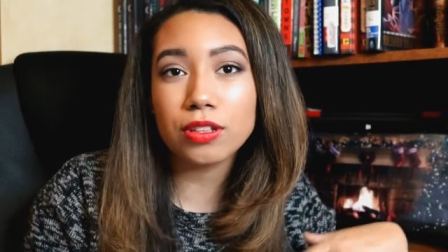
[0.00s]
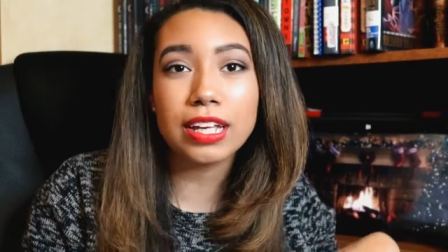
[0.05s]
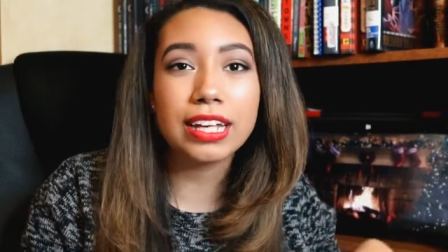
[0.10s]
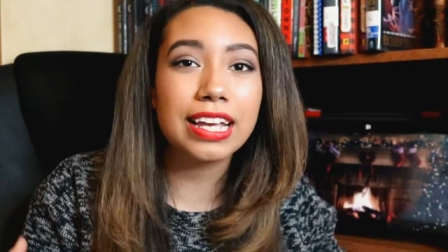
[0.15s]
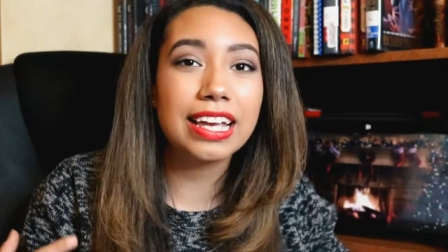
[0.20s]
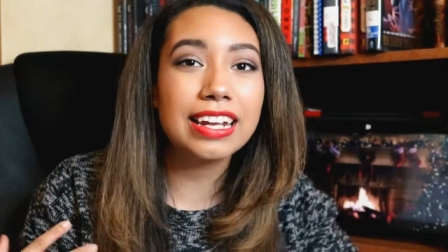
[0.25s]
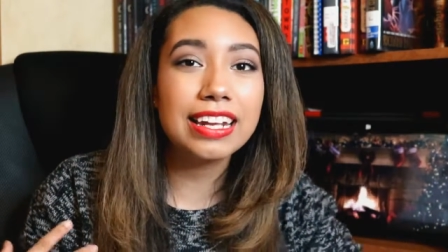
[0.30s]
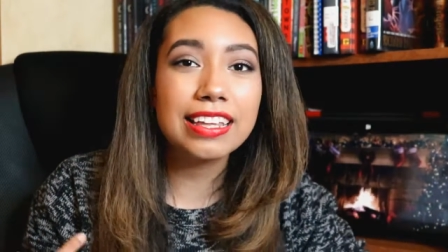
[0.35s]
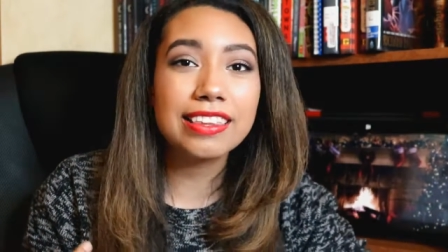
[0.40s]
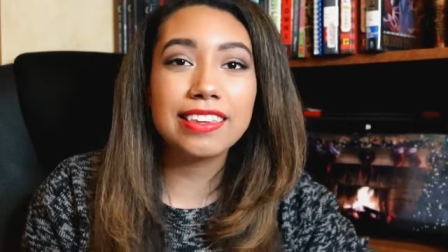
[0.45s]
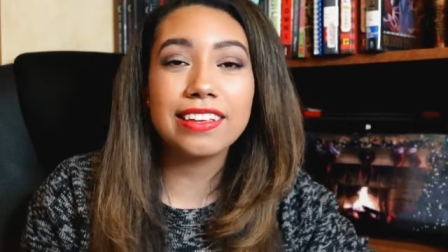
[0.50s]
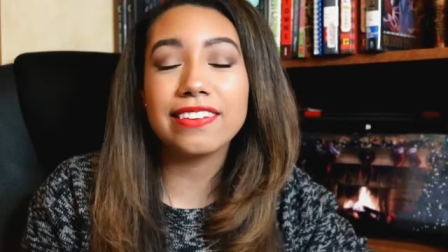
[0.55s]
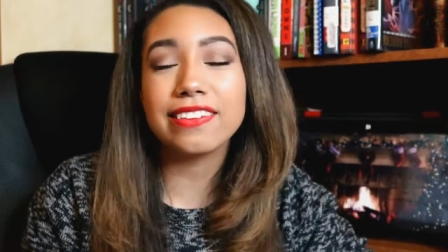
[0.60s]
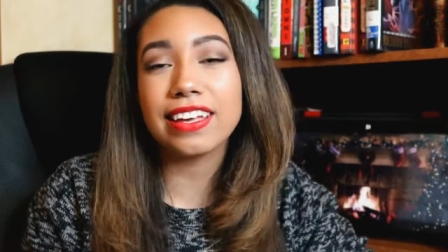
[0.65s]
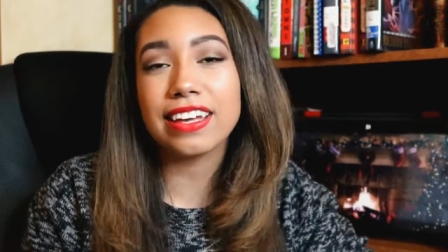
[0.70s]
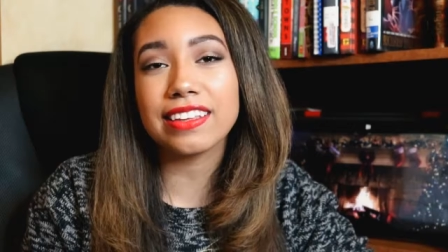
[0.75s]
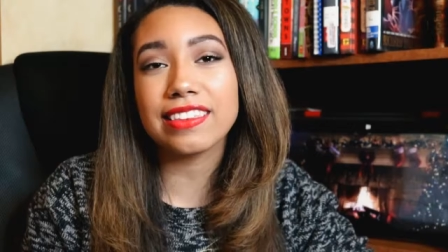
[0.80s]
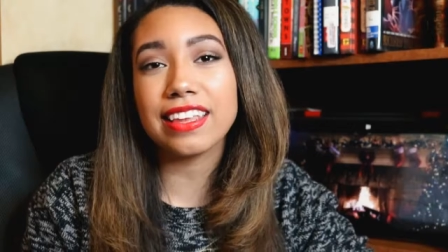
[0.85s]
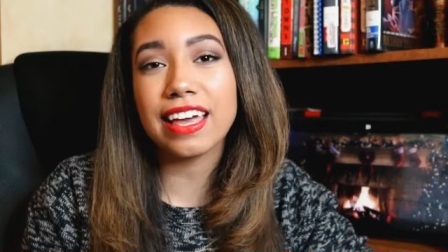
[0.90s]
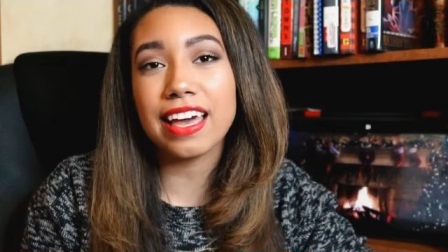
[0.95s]
like anything
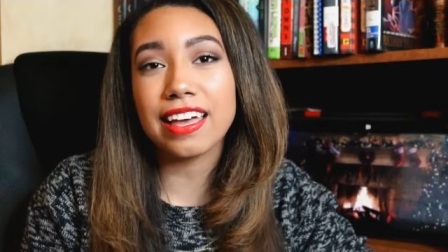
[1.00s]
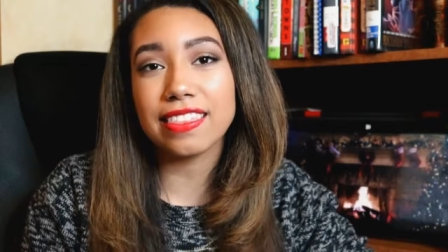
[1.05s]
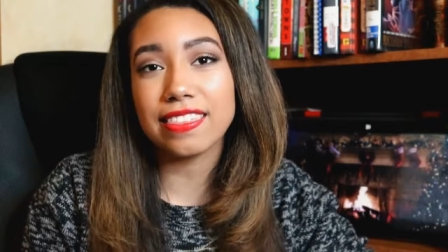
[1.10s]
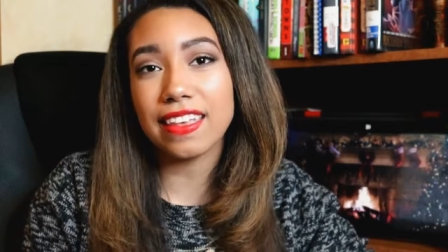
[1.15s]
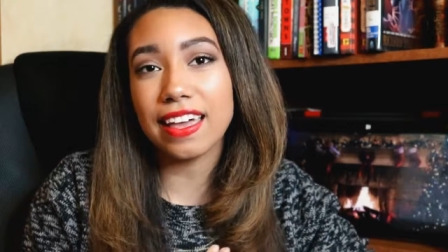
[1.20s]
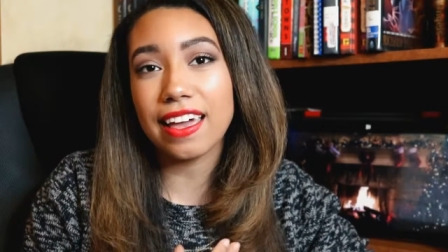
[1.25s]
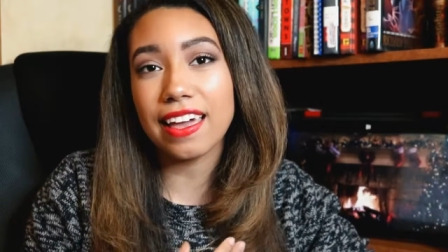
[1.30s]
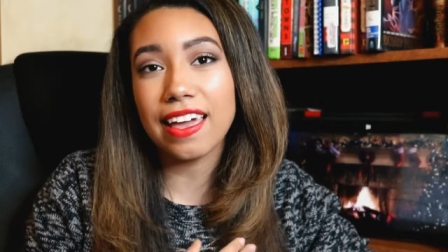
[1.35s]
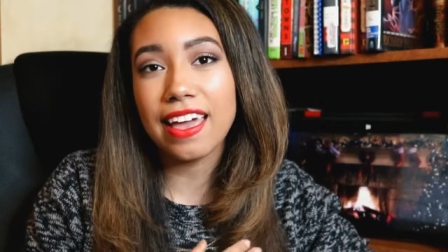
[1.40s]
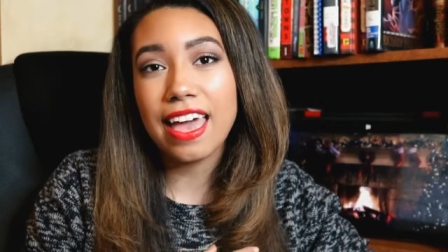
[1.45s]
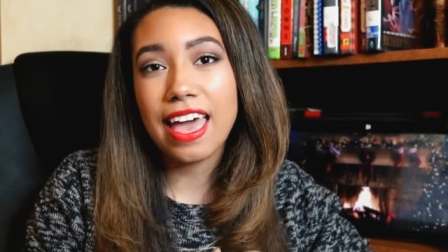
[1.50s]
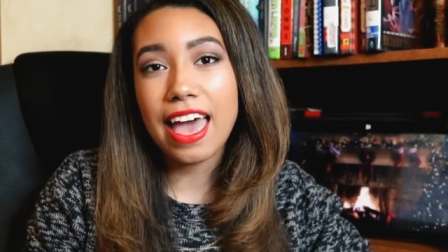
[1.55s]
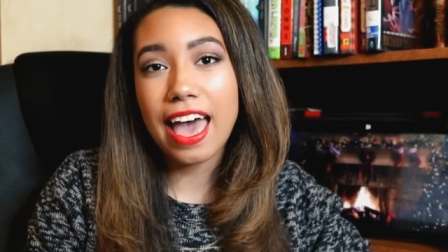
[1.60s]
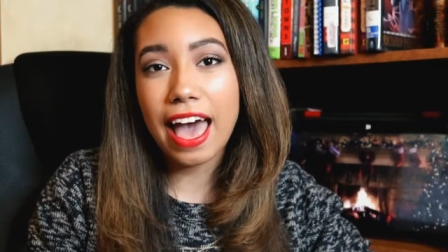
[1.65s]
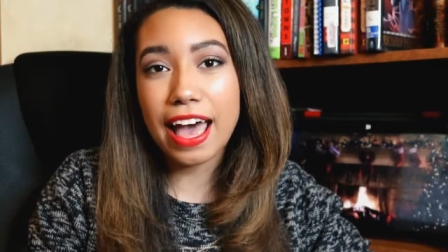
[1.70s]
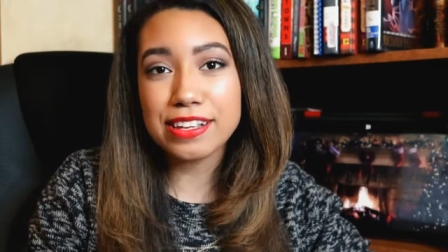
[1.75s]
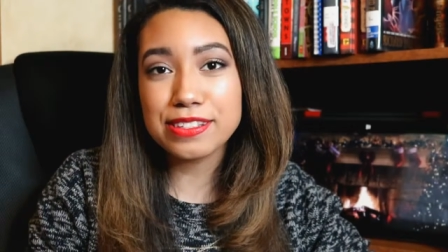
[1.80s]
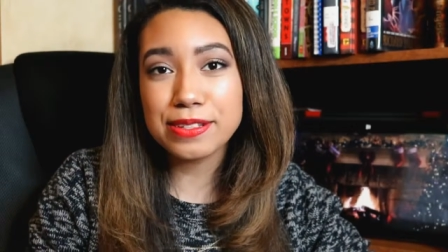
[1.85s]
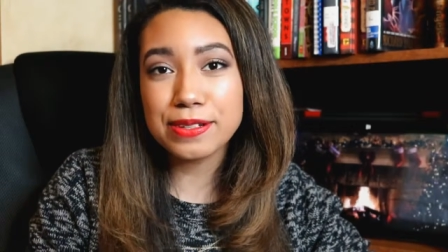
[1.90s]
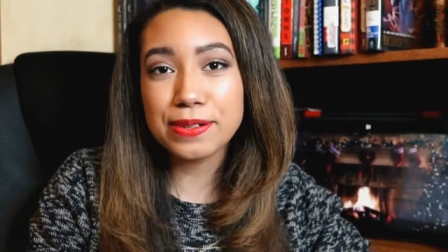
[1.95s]
like that that
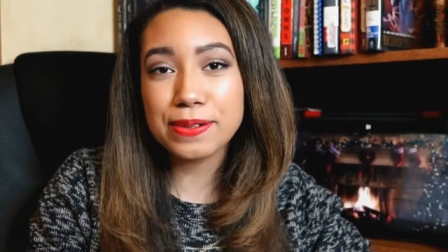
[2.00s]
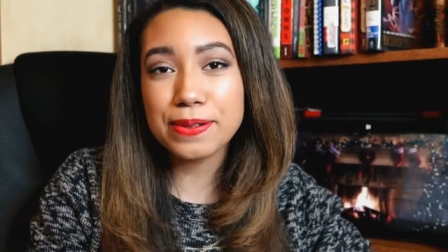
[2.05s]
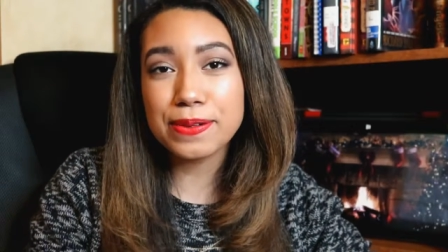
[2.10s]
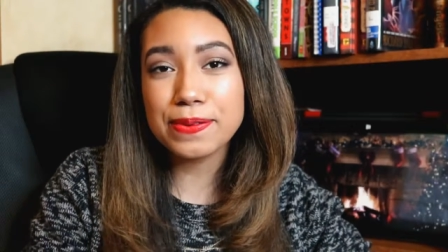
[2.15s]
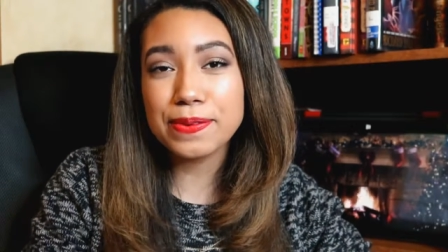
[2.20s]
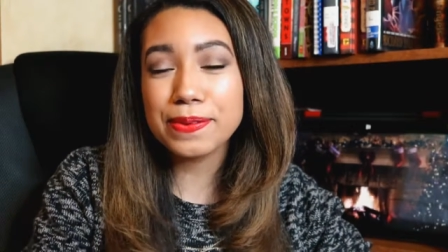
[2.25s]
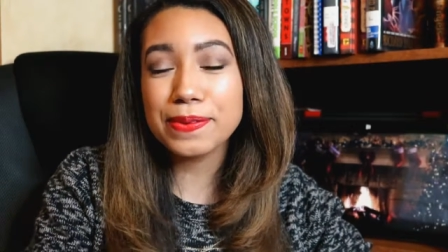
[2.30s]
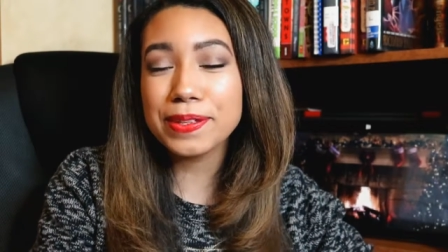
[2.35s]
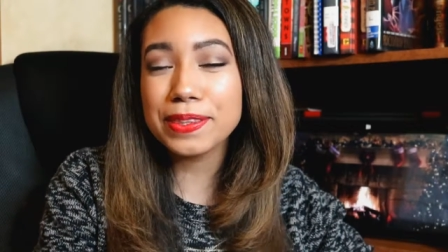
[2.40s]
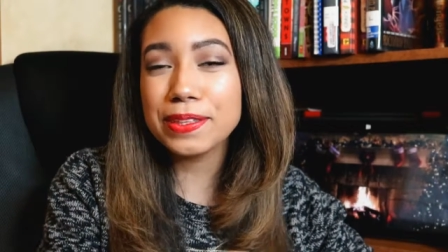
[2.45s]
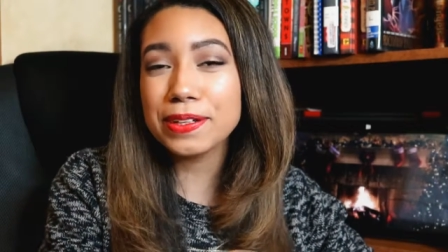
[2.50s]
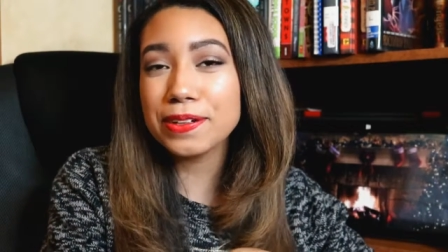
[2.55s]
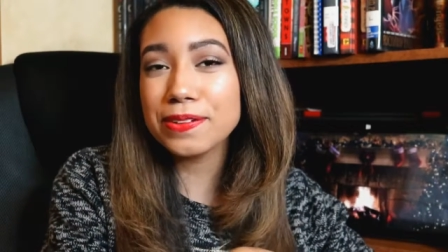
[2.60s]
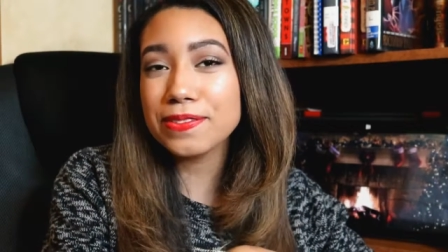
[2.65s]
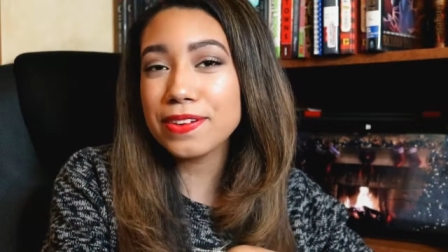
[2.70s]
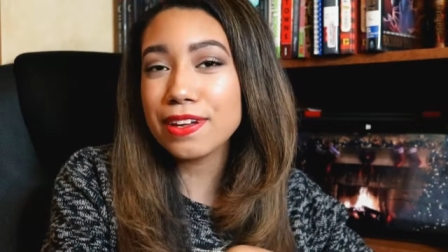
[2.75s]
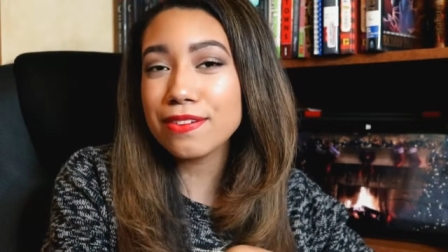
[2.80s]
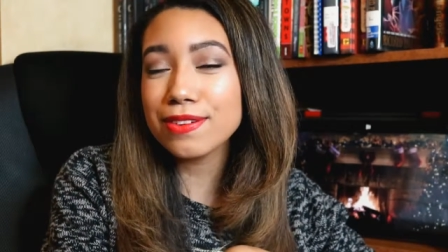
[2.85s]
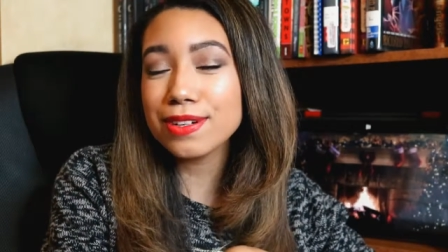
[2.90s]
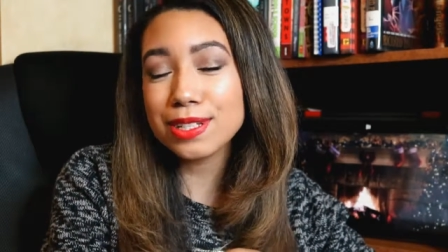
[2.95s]
has to do with their
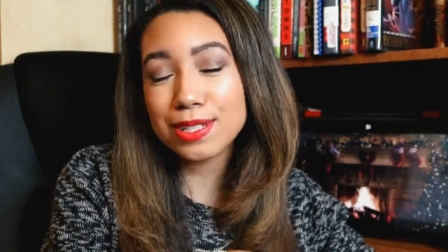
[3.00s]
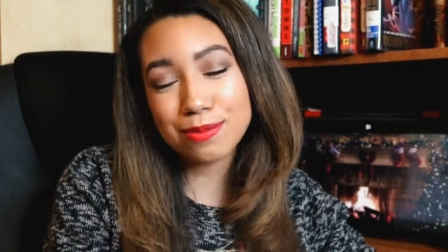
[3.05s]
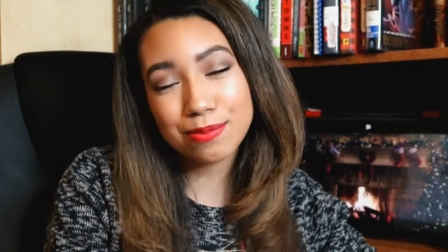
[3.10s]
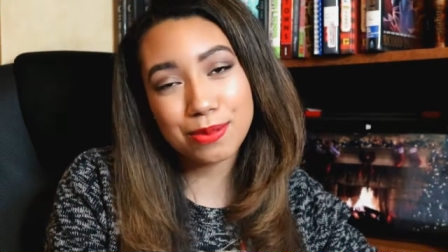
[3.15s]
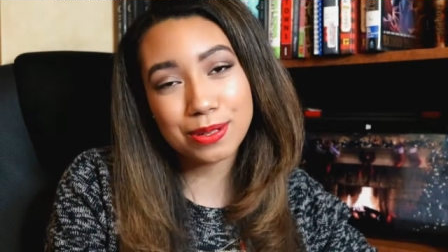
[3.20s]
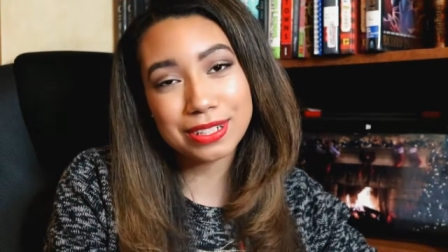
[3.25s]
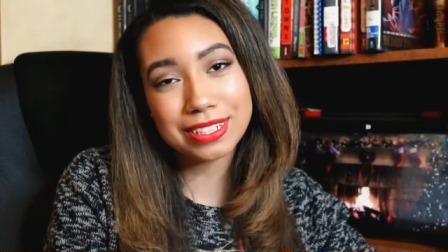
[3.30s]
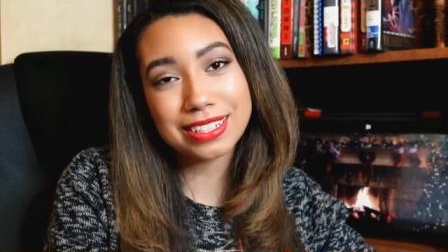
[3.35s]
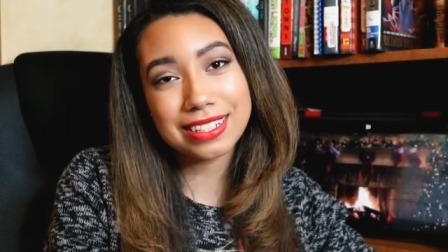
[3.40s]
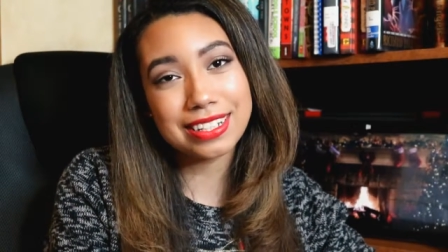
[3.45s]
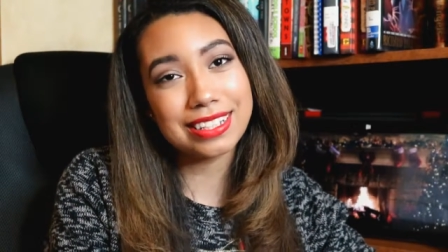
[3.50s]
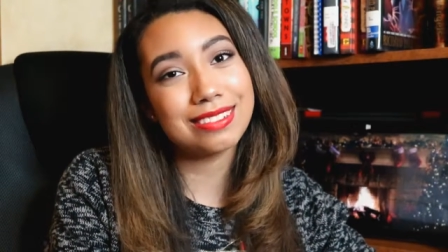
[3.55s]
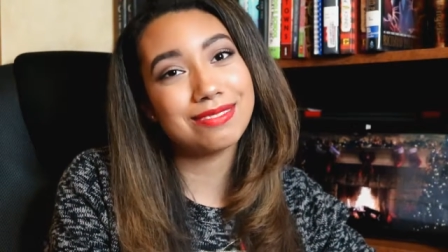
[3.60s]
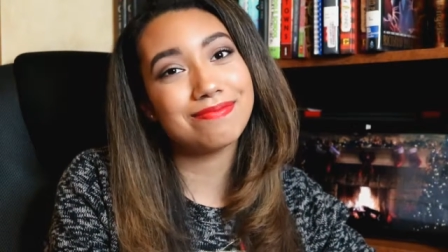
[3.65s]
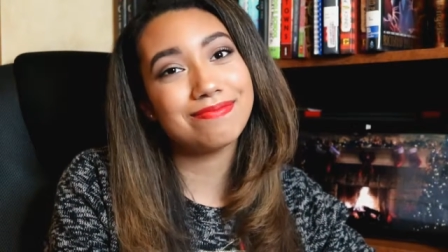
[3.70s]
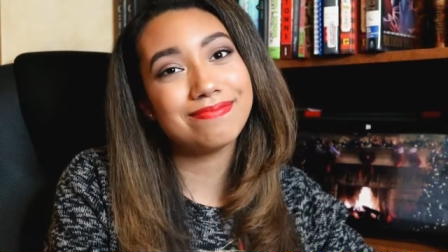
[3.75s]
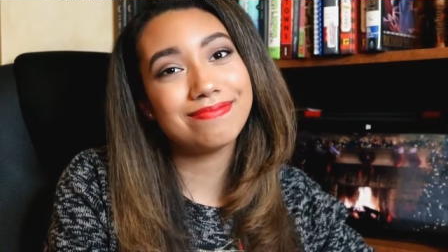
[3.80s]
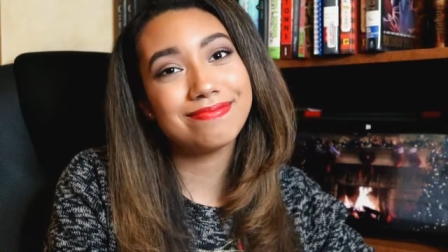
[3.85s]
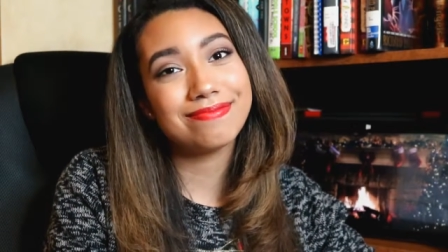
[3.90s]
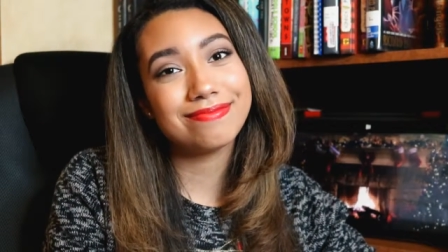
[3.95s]
favorite sports team.